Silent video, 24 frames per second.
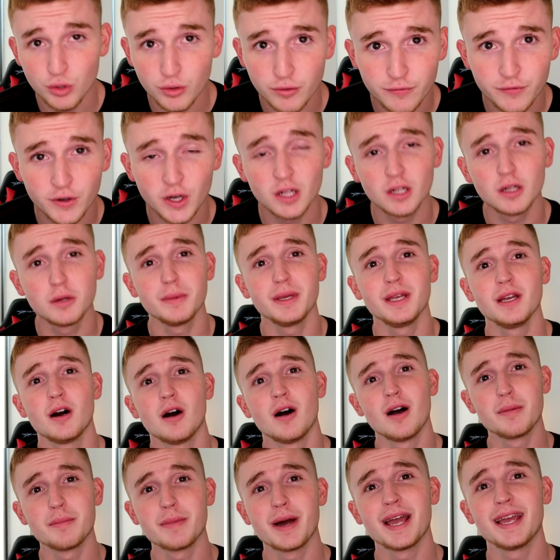who follow me
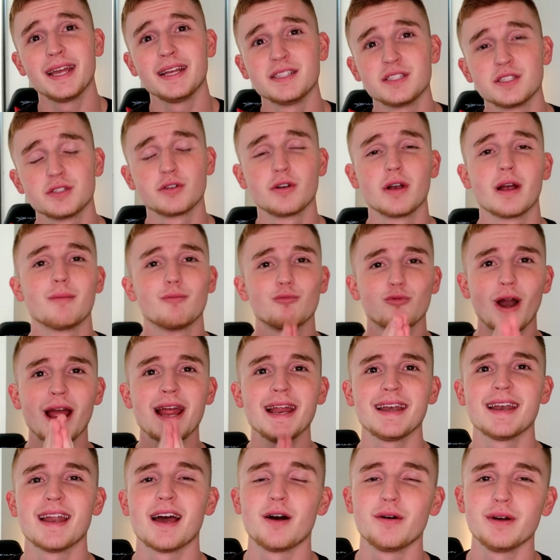on my Instagram
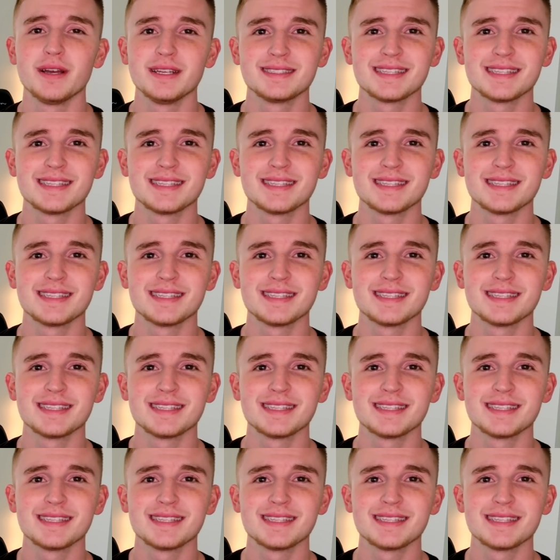right now.